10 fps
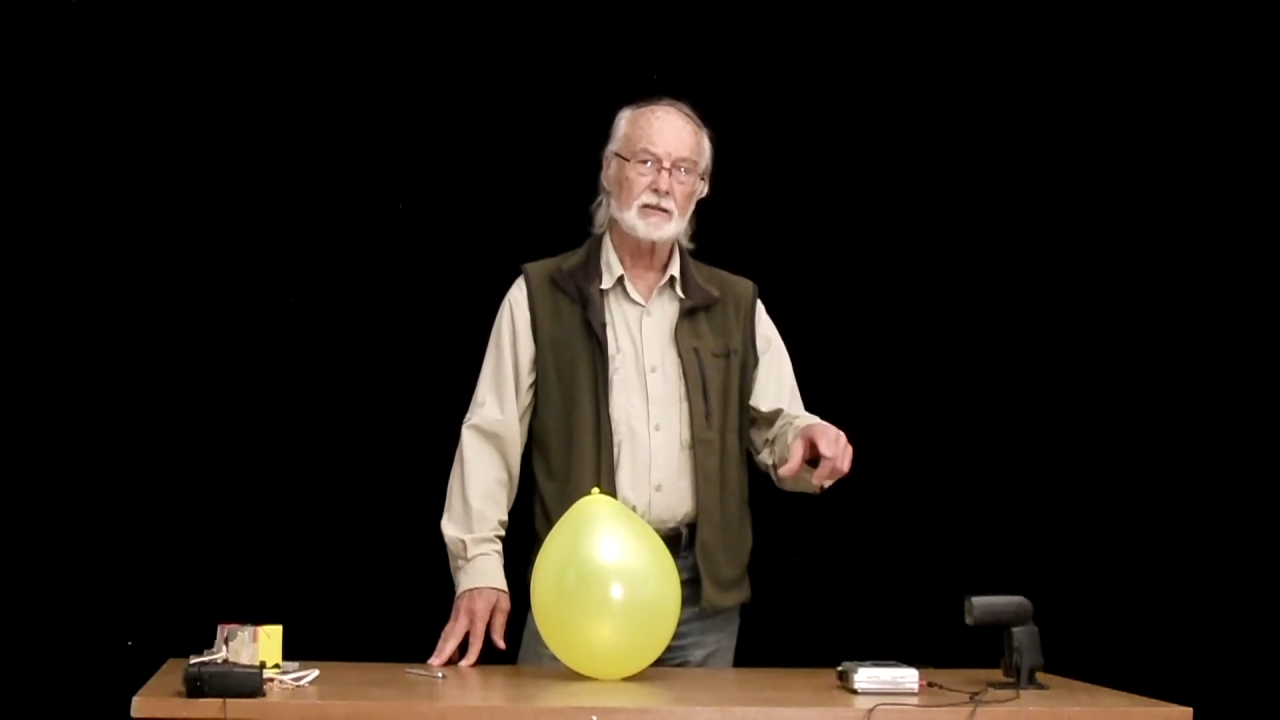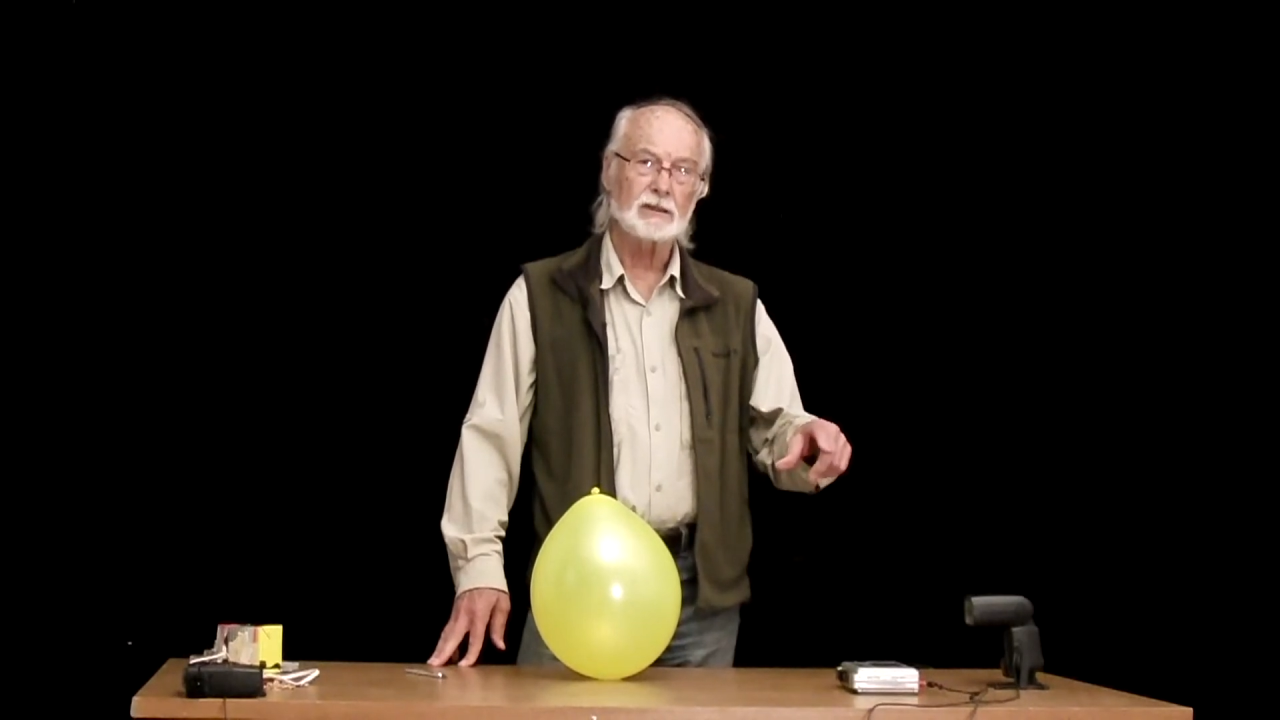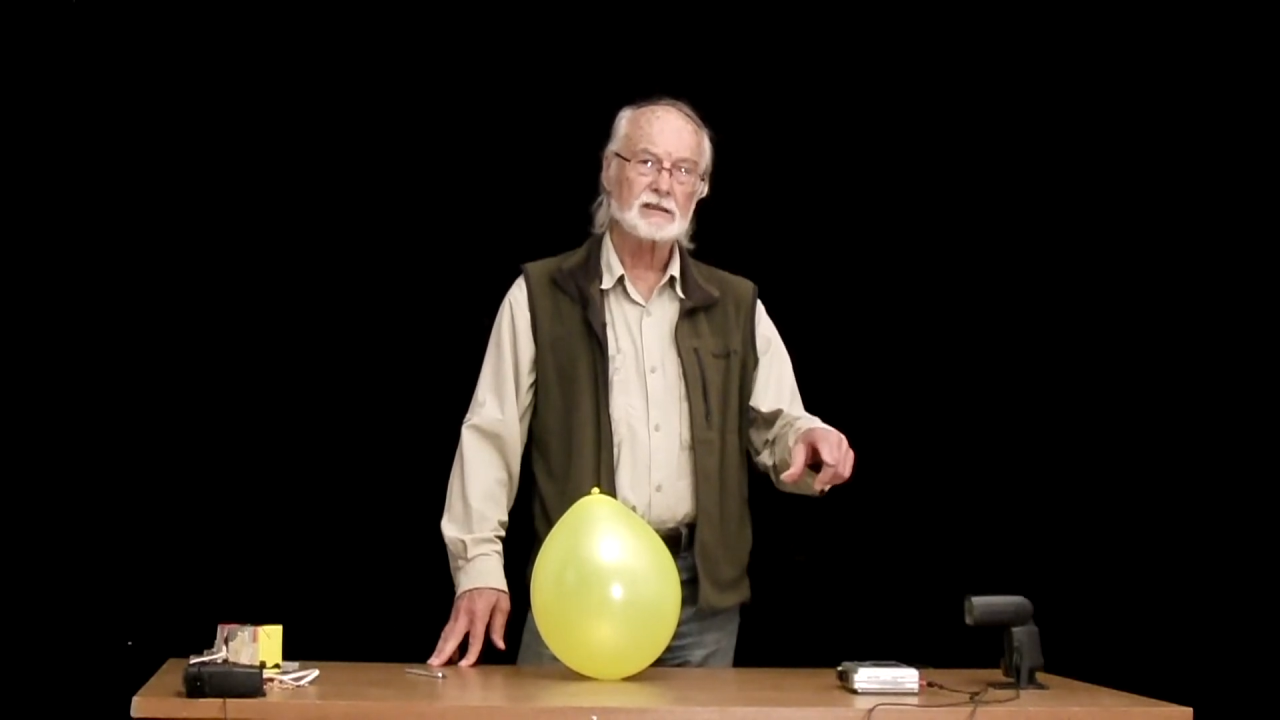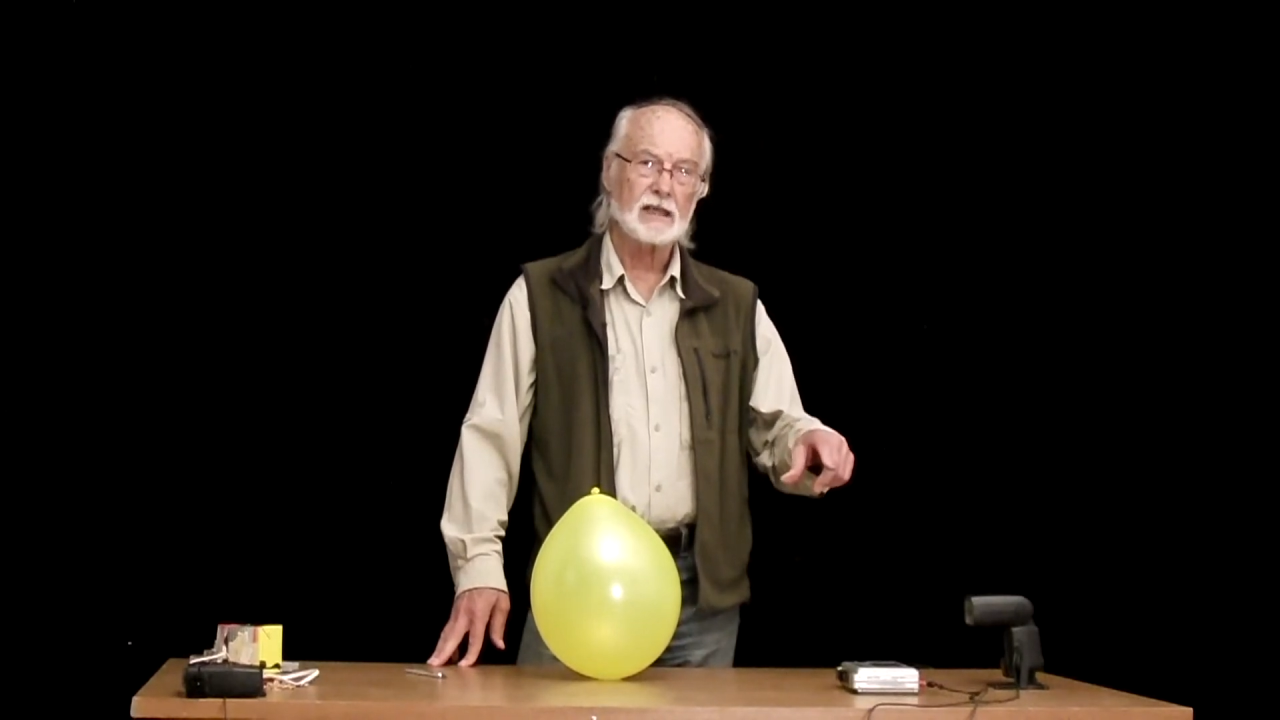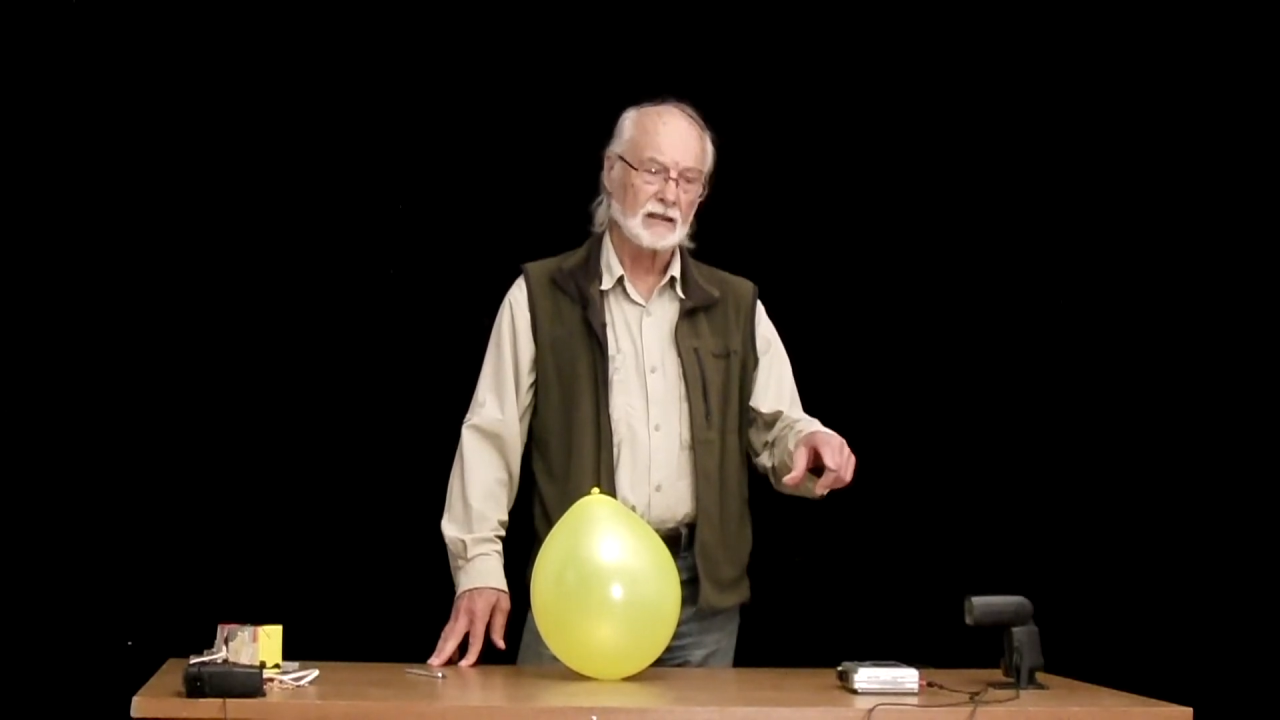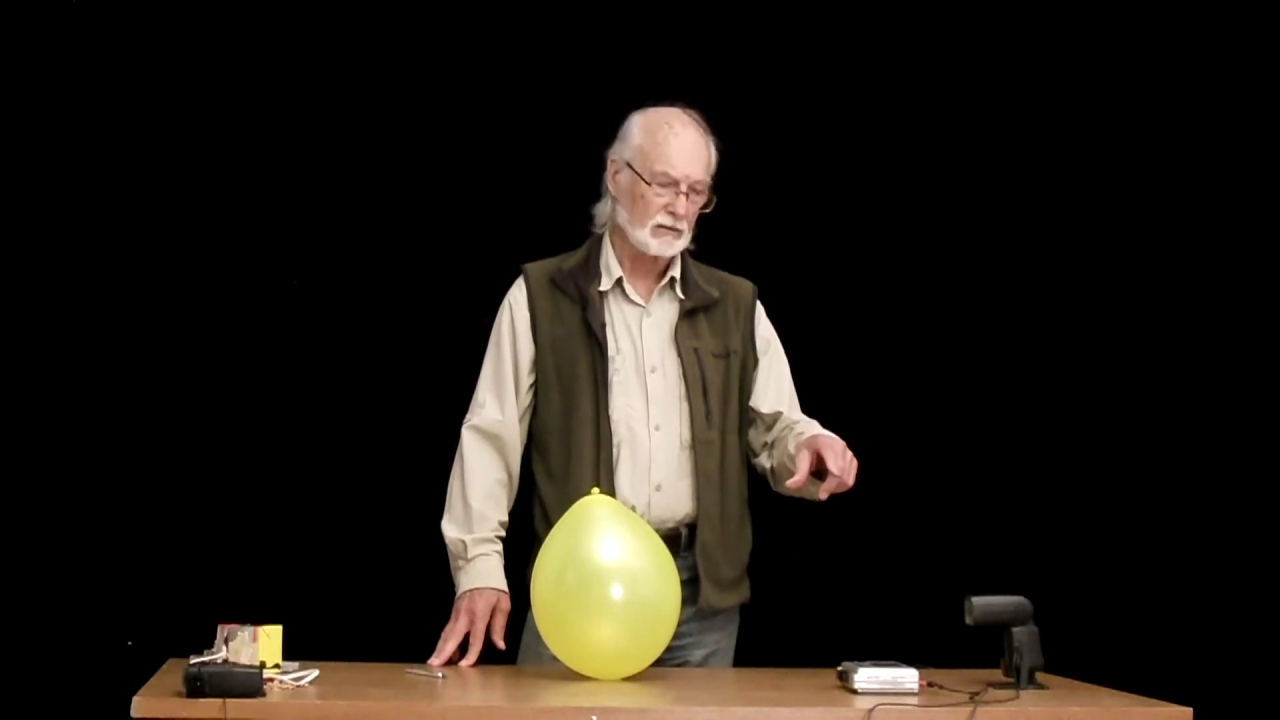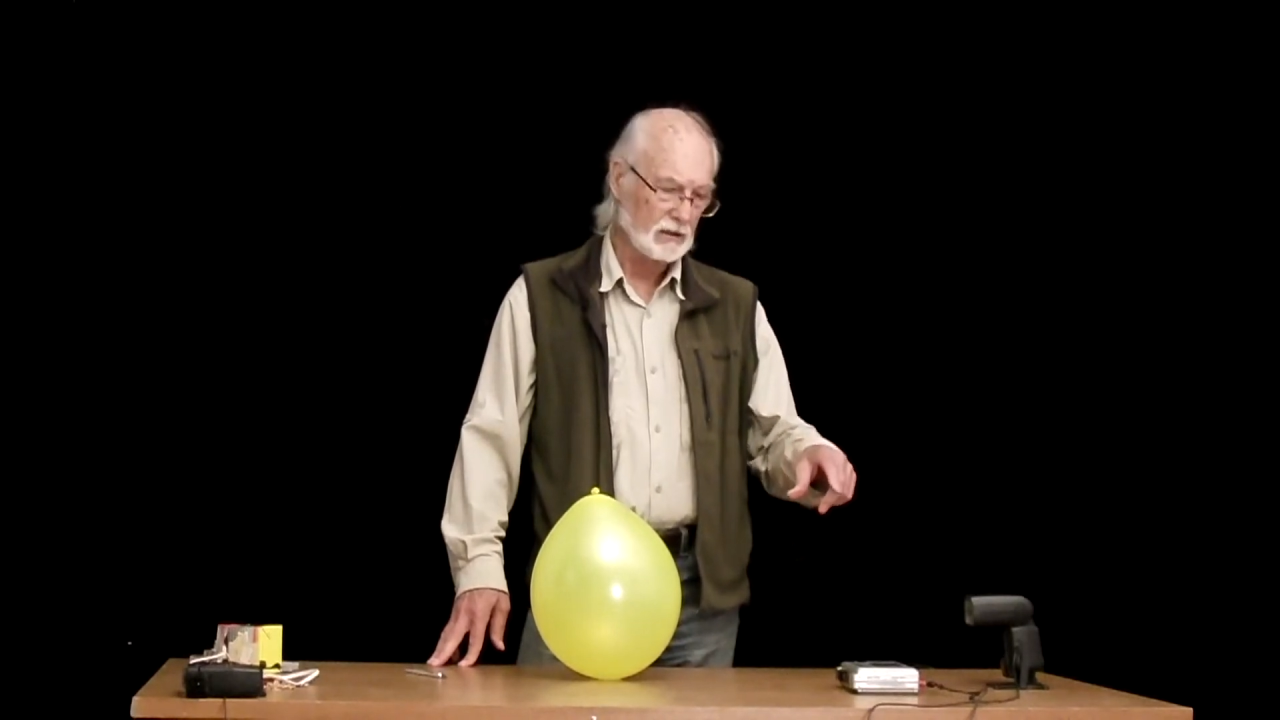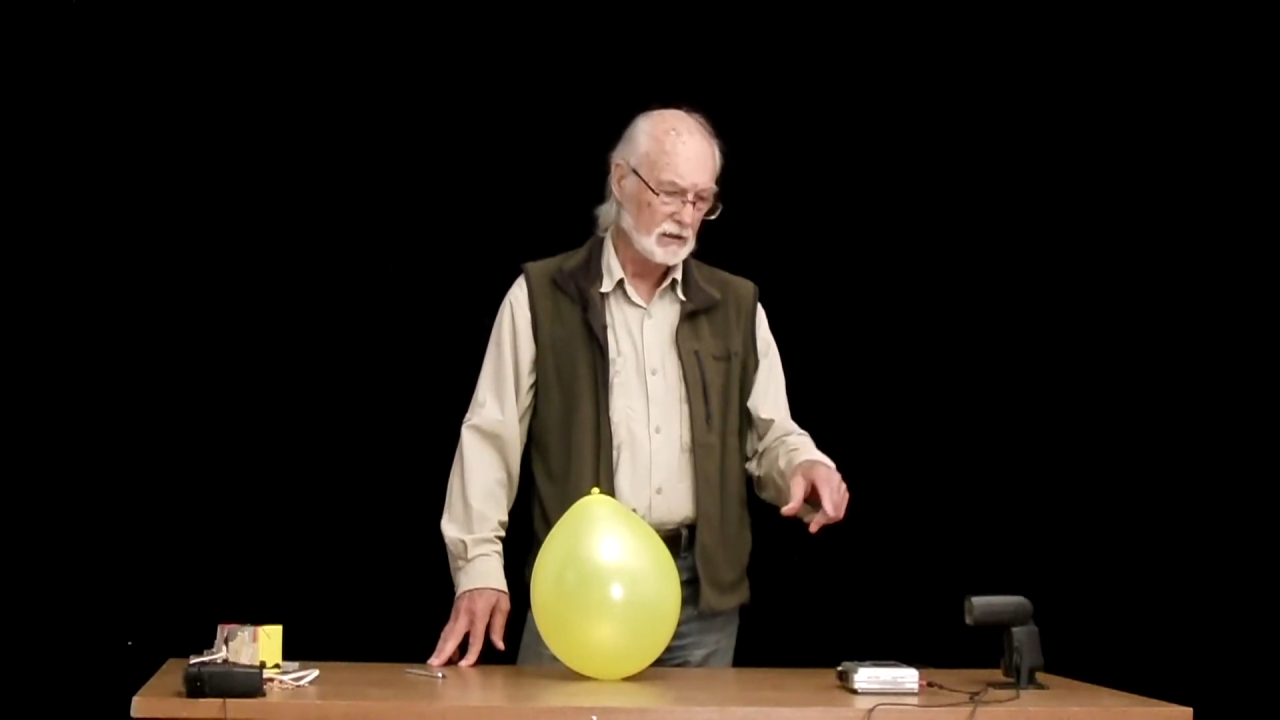with sound.